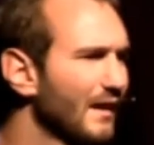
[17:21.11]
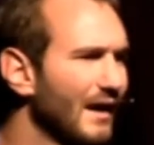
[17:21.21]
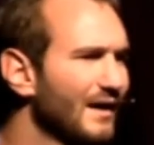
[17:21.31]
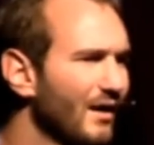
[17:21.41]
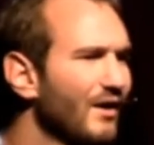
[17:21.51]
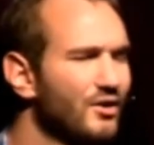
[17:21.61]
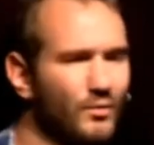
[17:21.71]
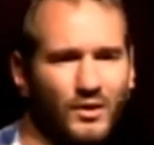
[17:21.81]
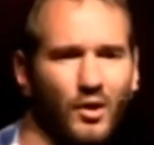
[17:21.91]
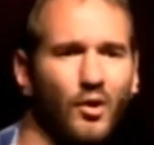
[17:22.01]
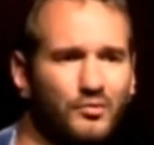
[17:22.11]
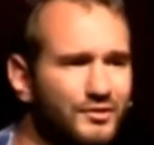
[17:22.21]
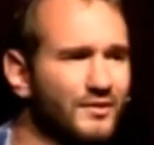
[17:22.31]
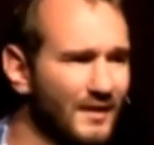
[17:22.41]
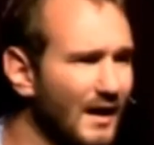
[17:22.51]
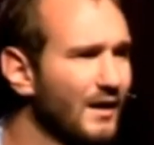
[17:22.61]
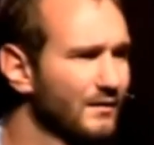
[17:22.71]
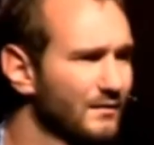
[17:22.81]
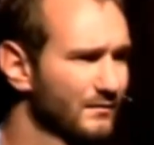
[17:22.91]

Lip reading: I only want to hold her heart.